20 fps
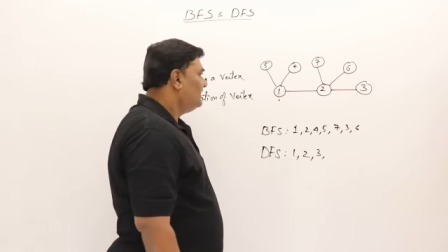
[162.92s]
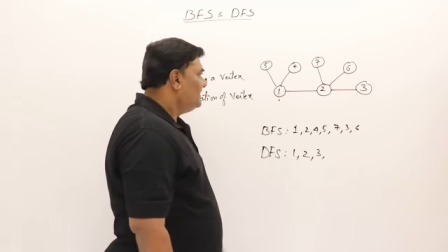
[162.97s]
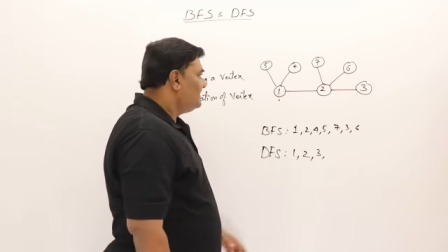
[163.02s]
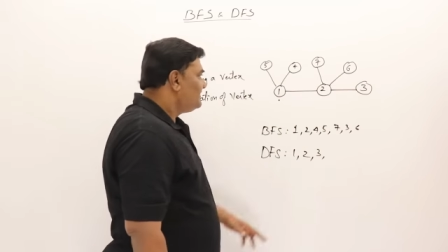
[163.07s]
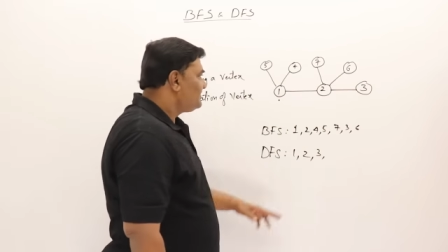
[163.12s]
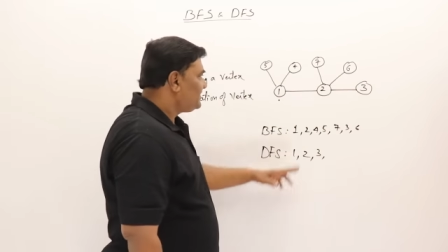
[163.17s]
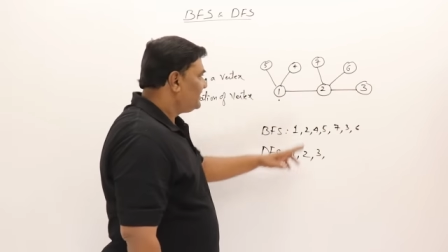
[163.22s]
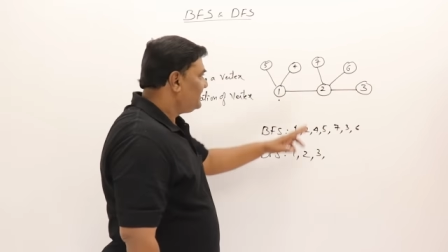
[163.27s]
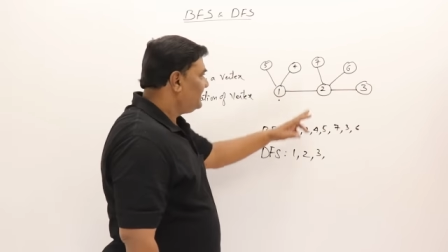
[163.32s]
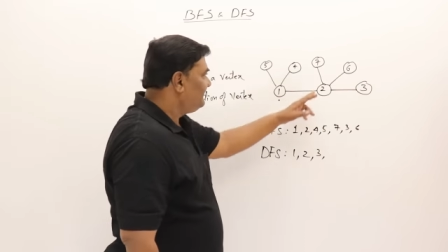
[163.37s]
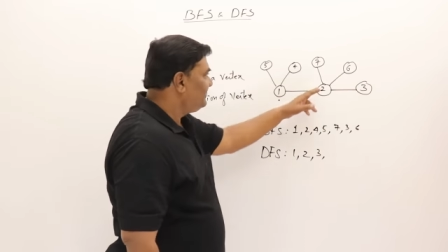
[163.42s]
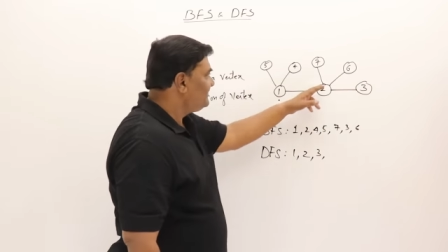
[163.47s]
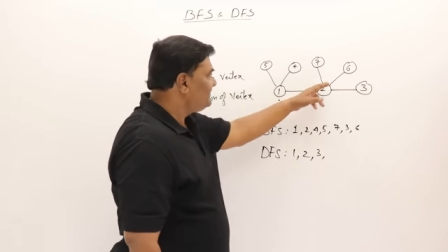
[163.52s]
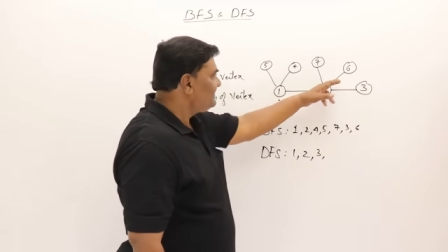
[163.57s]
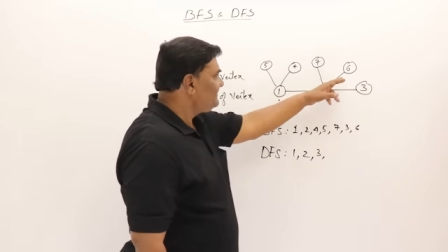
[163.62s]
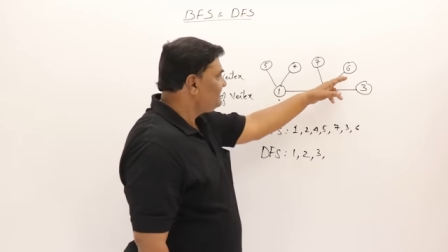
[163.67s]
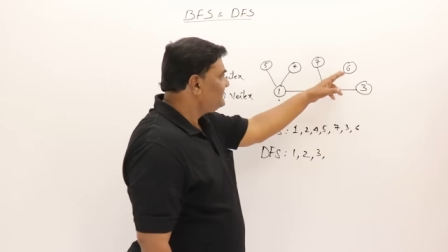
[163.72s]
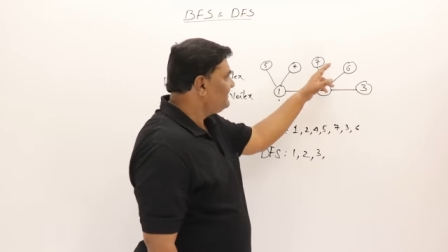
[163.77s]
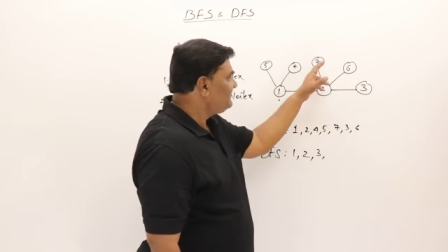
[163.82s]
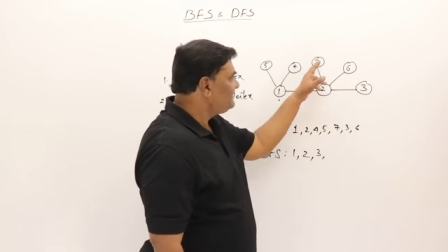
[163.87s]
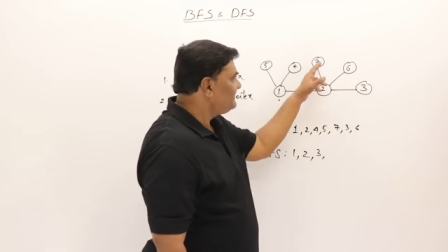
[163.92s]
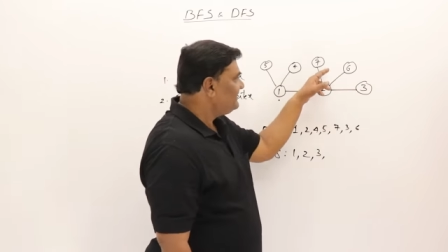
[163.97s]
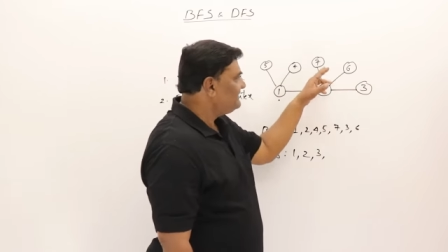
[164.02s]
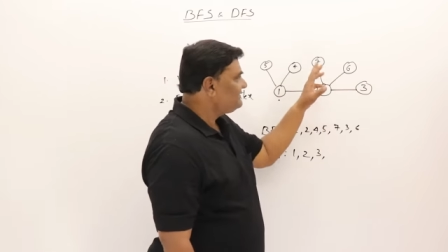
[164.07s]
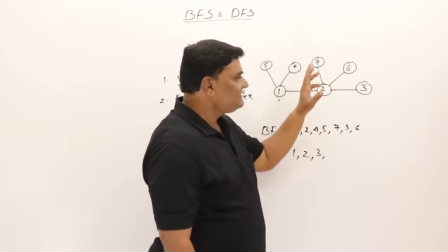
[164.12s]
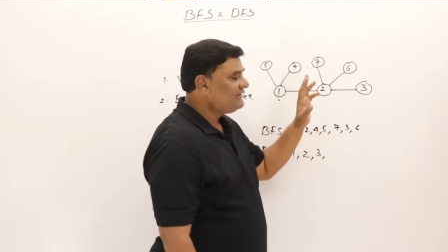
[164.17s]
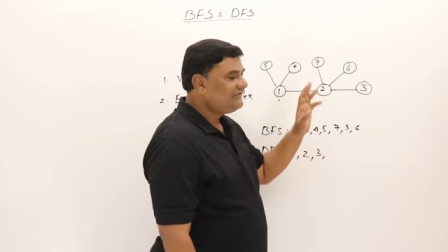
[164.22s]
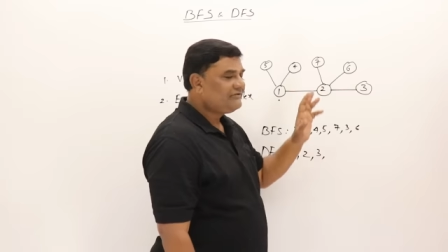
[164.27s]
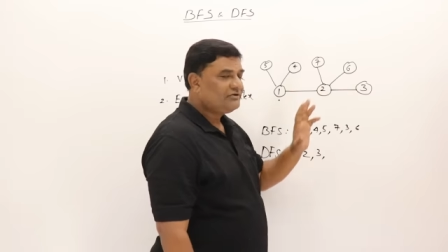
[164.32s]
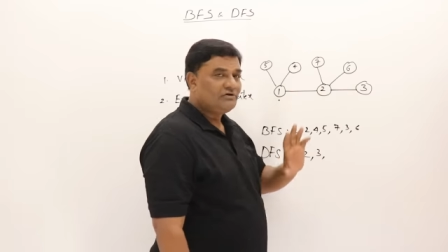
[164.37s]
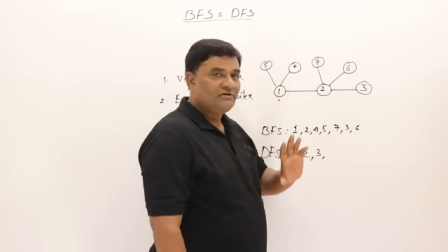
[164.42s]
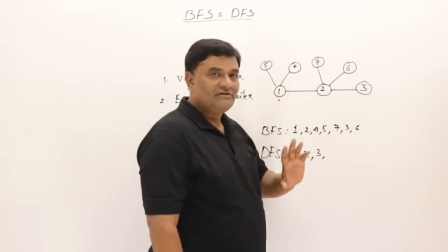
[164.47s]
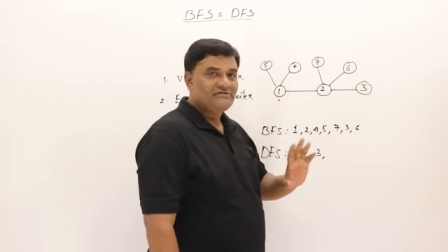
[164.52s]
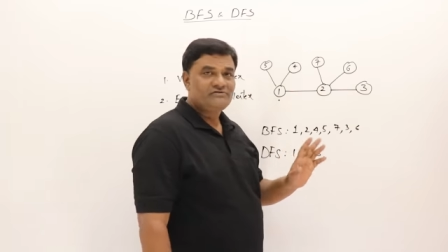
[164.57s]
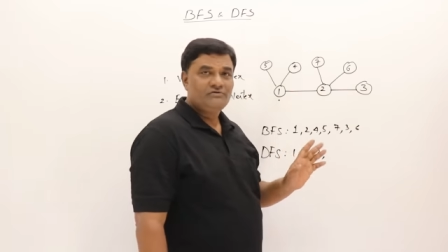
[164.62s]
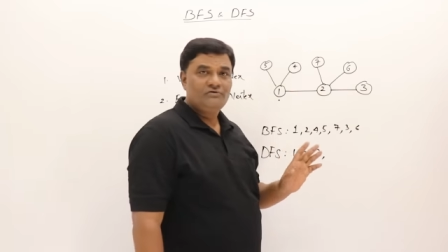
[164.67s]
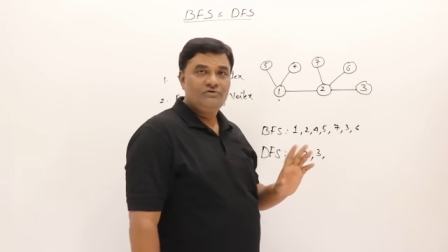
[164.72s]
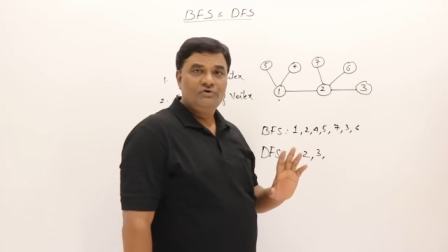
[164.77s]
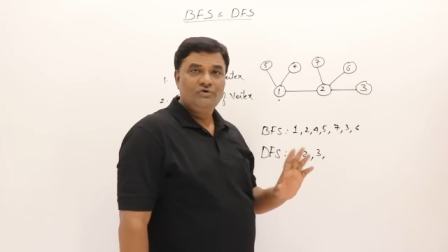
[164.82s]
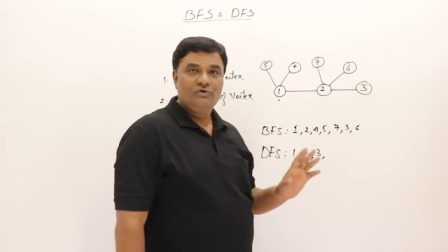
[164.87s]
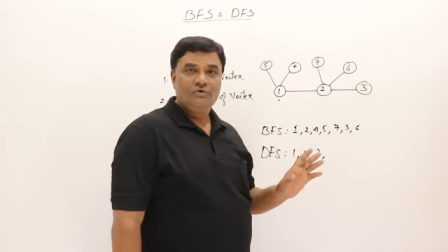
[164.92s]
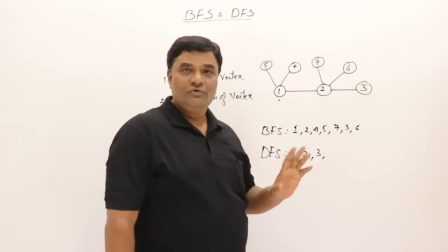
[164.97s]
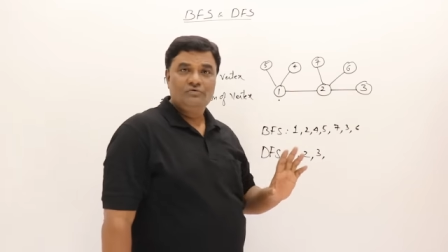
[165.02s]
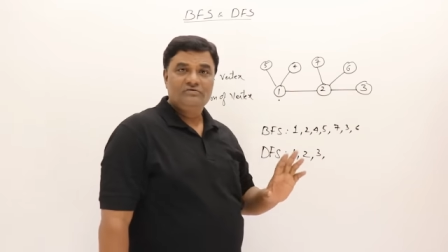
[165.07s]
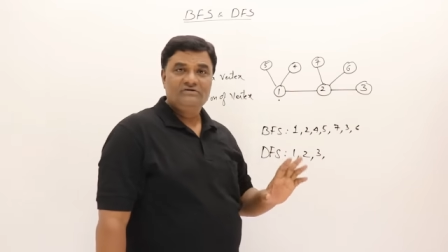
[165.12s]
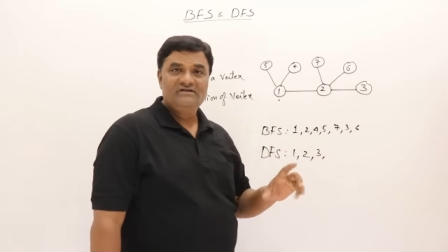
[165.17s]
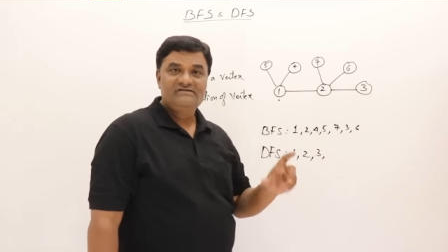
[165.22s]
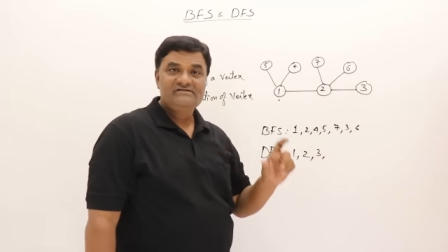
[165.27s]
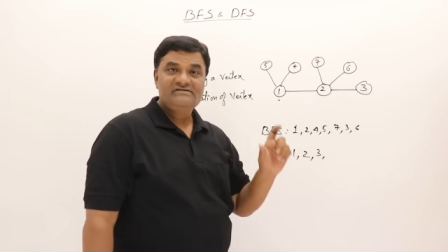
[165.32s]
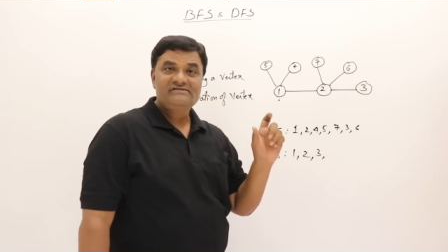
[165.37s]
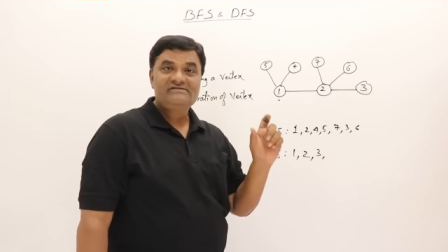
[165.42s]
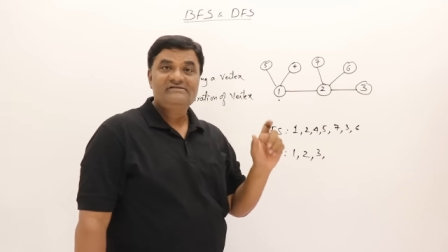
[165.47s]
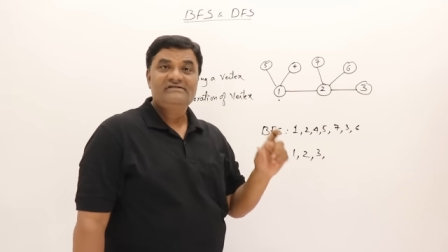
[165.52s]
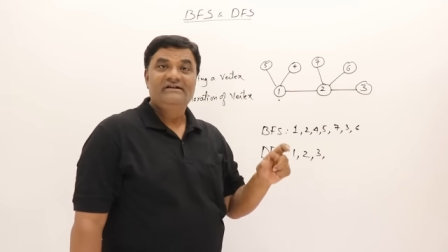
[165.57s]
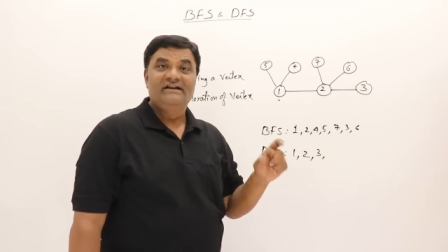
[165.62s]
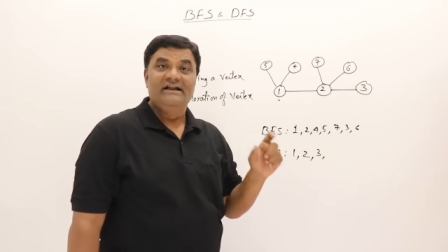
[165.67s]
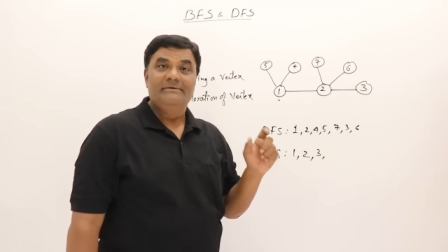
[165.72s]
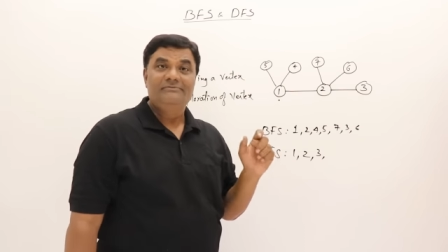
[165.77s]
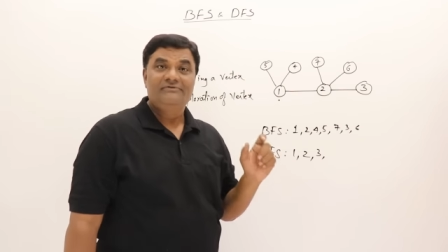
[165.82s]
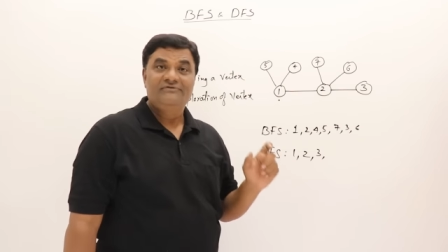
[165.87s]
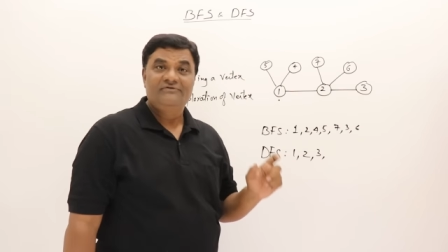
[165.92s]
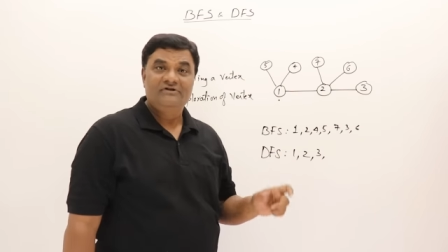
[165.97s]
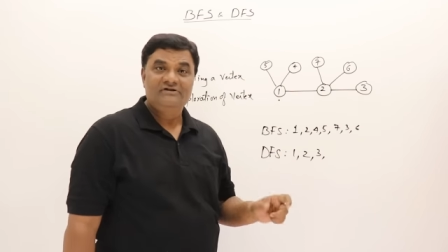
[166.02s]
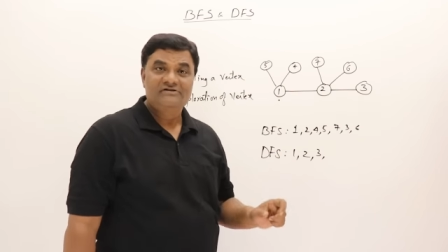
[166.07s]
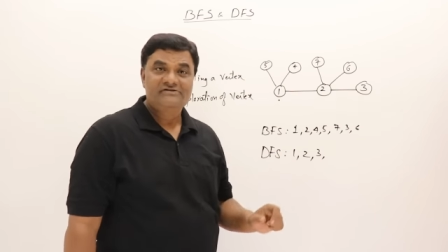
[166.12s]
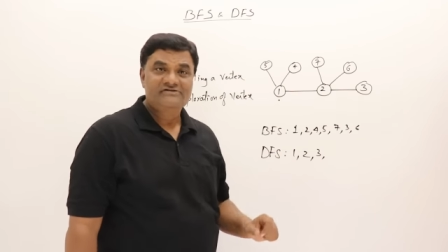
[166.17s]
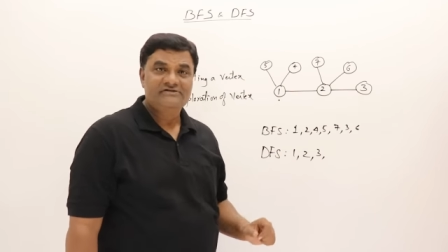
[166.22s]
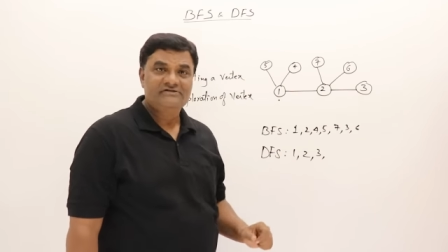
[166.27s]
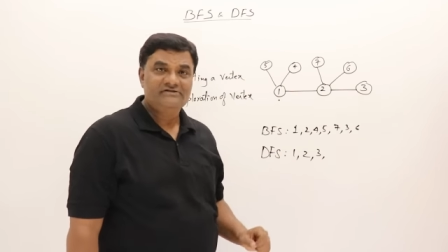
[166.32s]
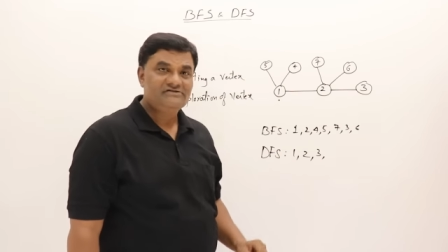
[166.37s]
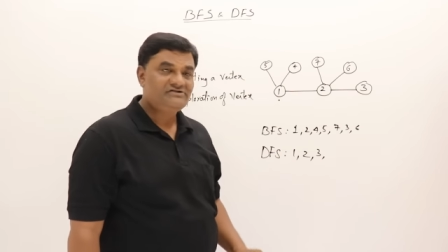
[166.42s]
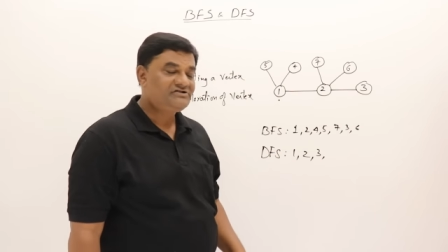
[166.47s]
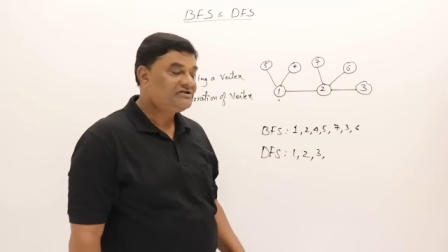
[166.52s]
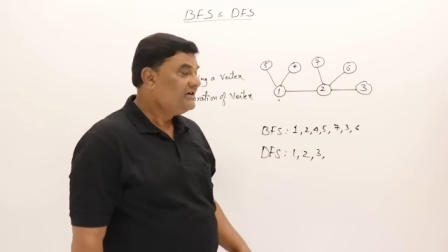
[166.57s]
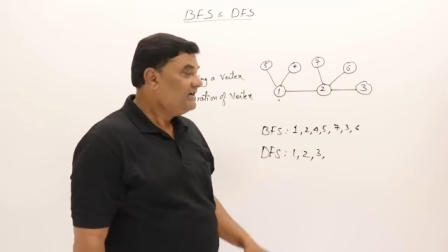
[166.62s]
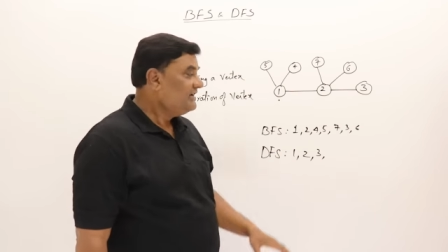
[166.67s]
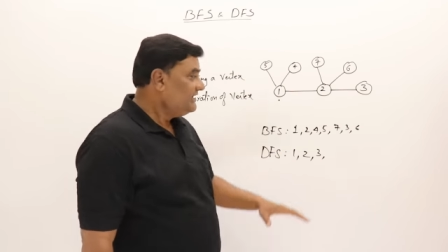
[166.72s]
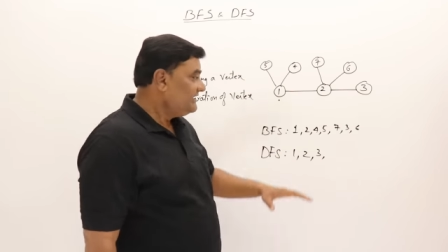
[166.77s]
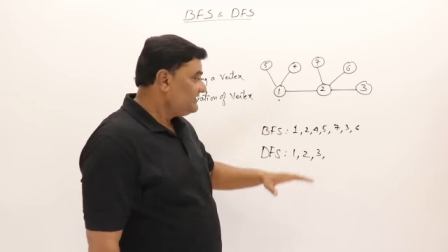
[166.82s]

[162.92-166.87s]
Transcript: shall I visit 6 and 7 also? No, this is depth first search.